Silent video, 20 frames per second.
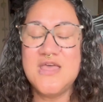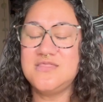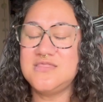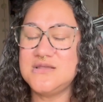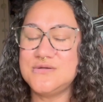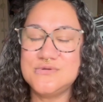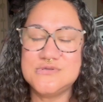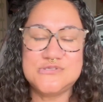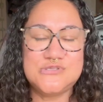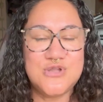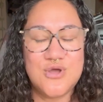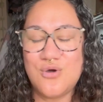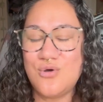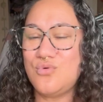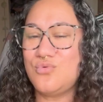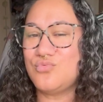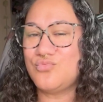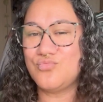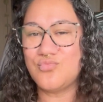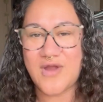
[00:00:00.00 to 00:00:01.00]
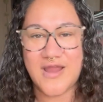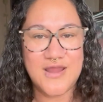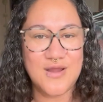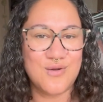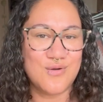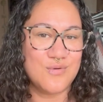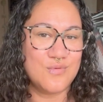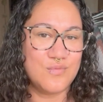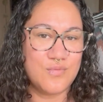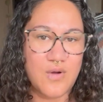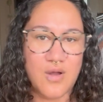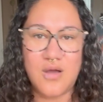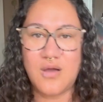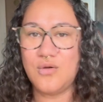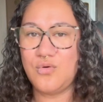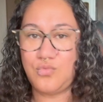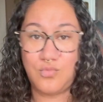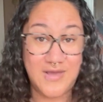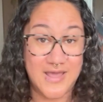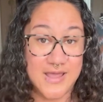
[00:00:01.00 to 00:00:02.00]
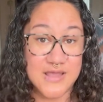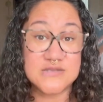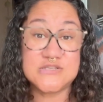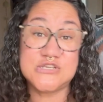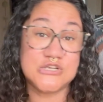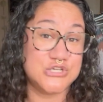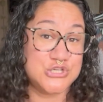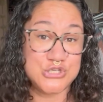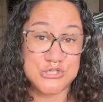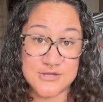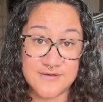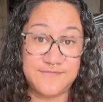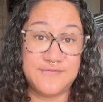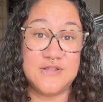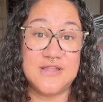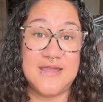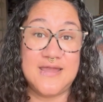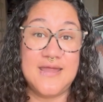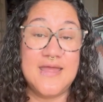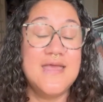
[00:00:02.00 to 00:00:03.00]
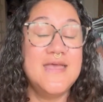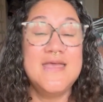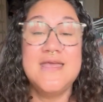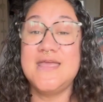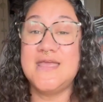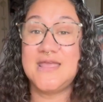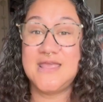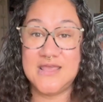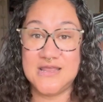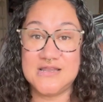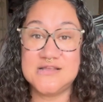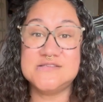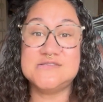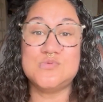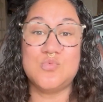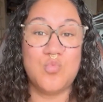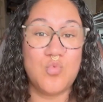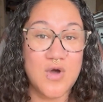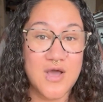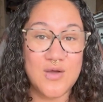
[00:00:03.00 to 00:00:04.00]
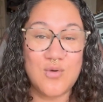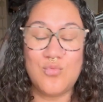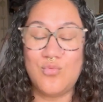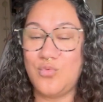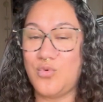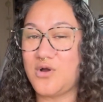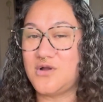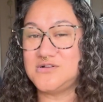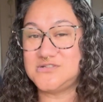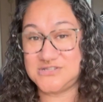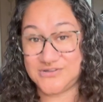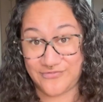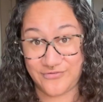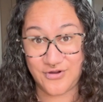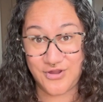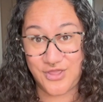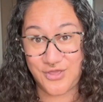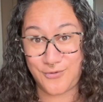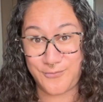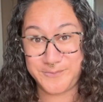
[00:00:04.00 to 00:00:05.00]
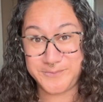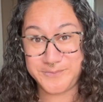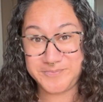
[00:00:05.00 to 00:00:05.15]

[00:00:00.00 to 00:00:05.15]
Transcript: There is no right or wrong way to shuffling. It is what works for you.